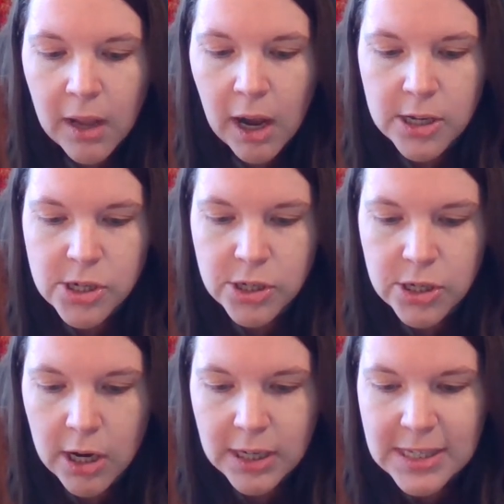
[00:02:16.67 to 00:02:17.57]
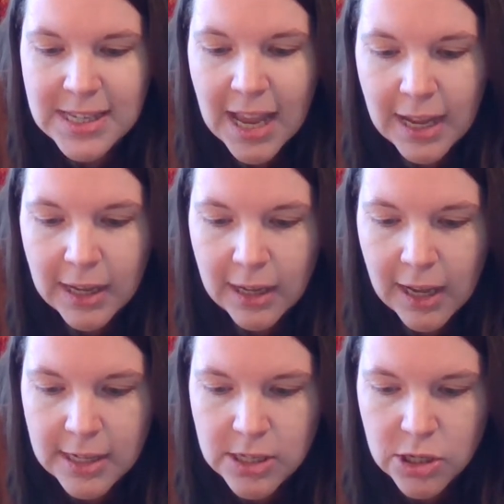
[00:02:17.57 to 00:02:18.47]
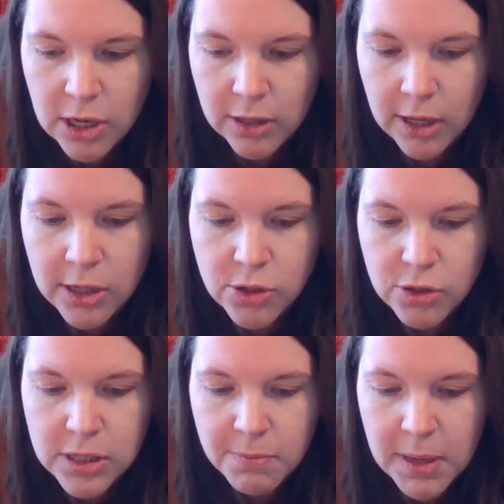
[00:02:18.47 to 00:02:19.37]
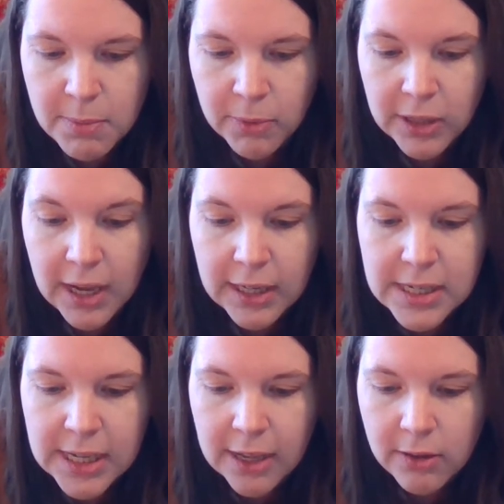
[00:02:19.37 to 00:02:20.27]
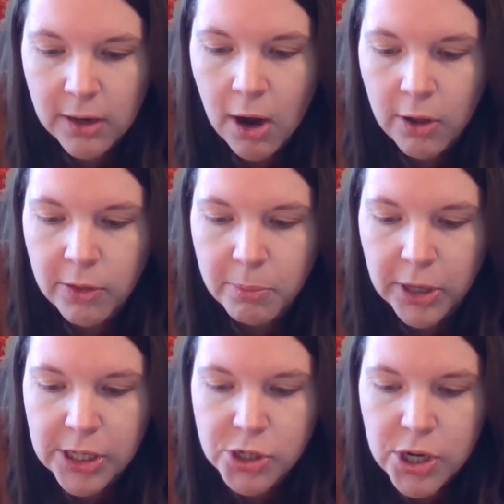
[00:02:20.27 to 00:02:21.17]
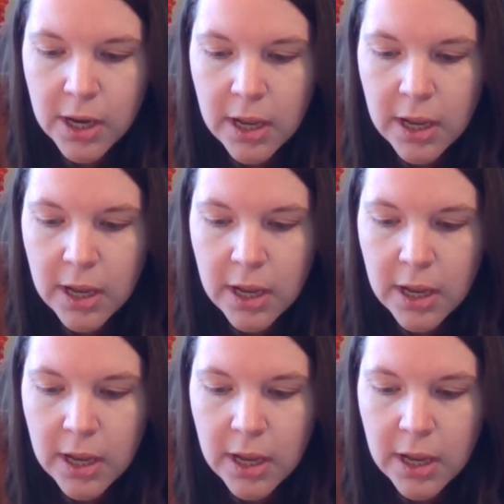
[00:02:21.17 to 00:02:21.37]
Oscar's heart sank as he saw the hundreds of people knotted together on the bridge,